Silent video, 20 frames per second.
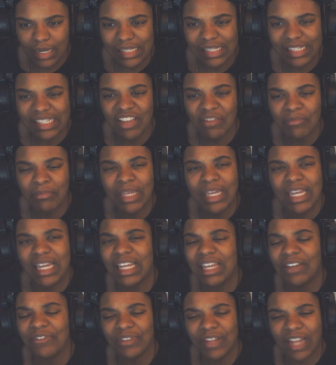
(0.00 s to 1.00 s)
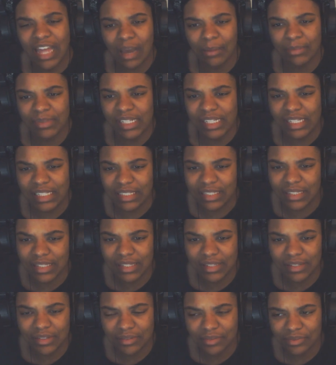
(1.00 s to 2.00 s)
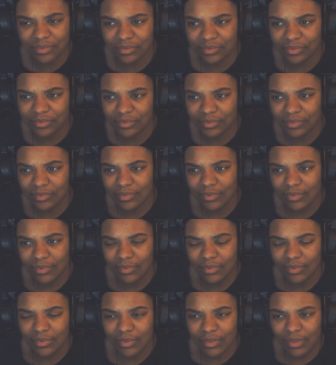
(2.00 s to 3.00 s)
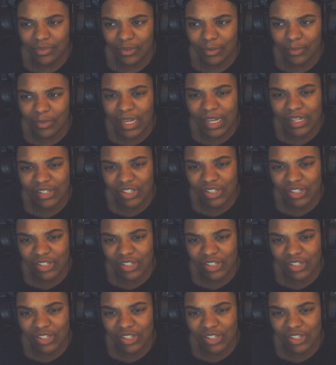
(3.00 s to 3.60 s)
This is giving me Kiflam tease. That can't be right. The sky is blue. You play